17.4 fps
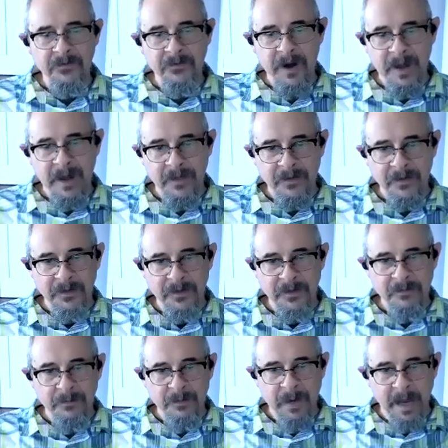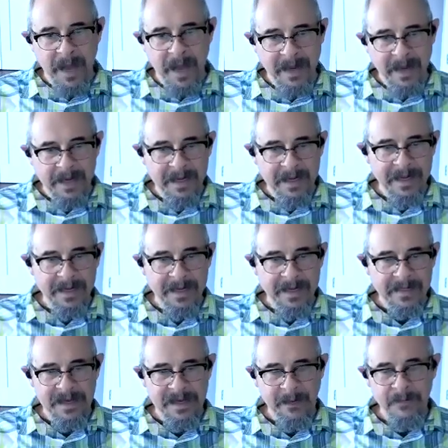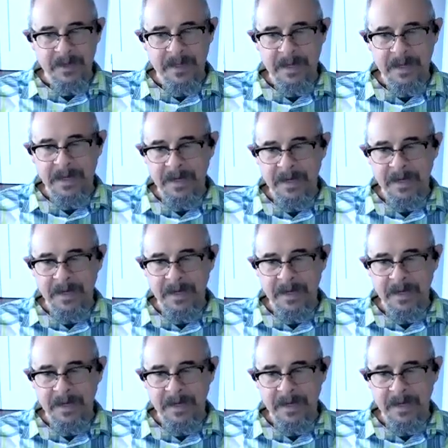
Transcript: rather than blindly accepting